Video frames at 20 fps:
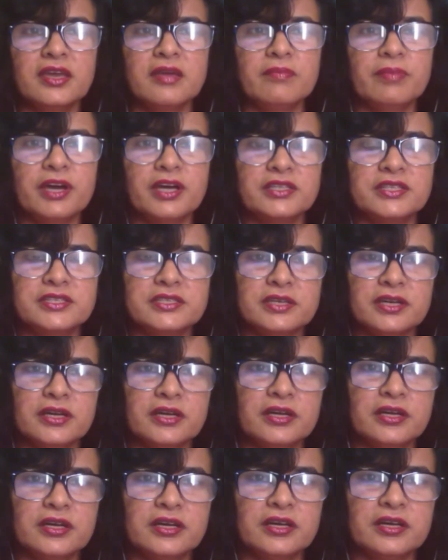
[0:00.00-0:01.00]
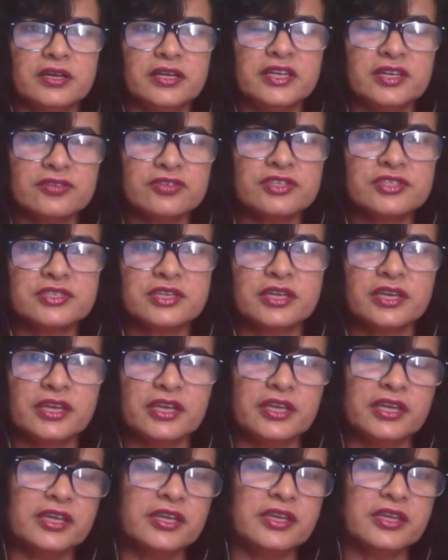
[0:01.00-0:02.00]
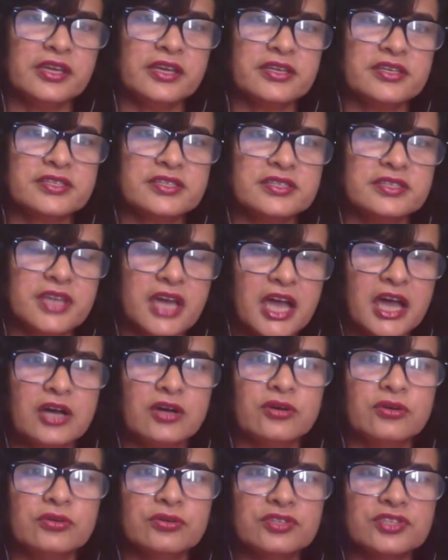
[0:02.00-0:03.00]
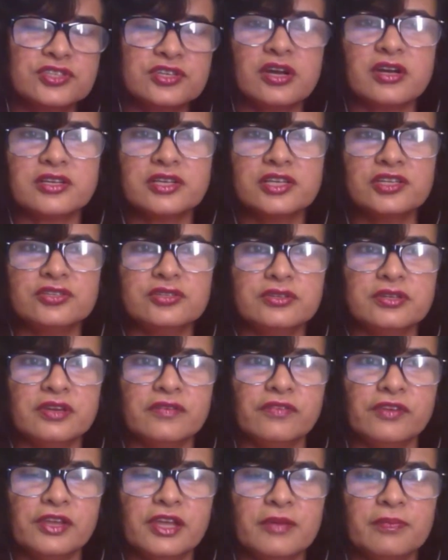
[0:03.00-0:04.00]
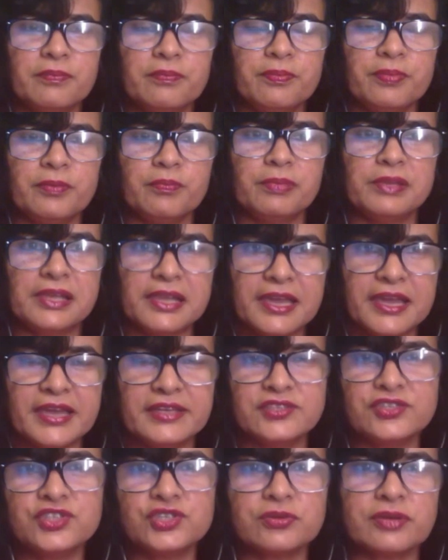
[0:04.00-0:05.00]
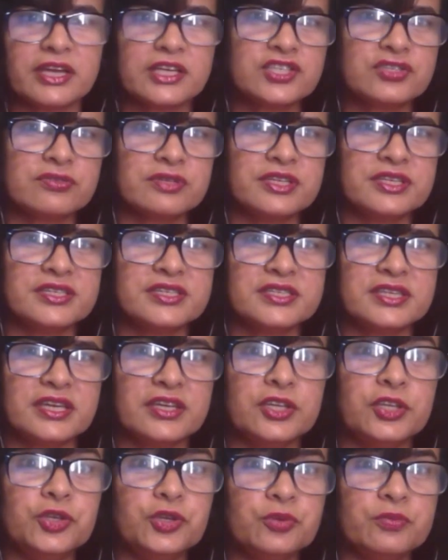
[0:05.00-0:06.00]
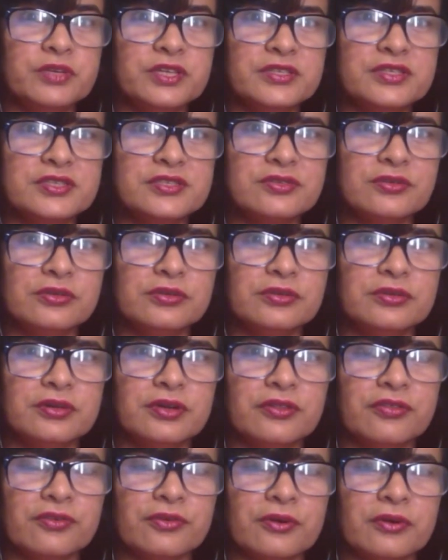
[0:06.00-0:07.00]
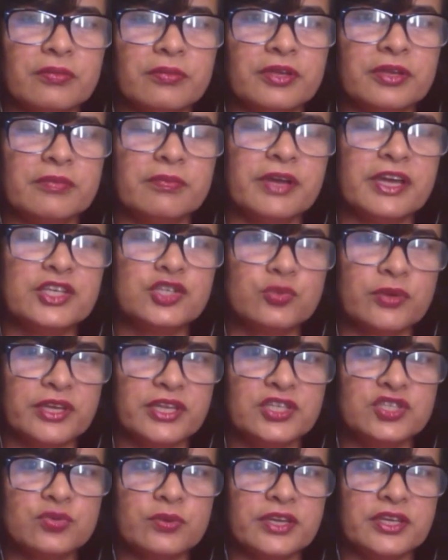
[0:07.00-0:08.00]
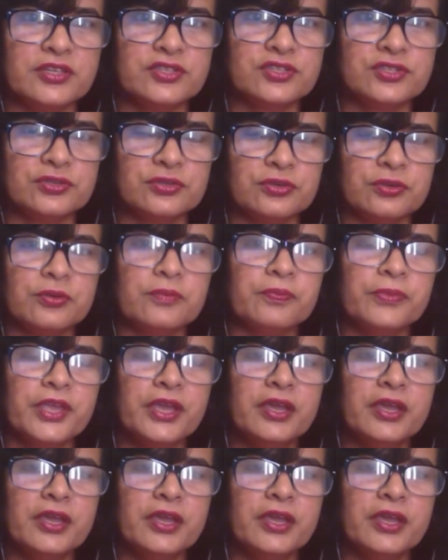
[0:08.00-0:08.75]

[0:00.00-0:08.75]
But uh, interestingly, India is now starting to develop plans to actually send humans to low Earth orbit by 2022.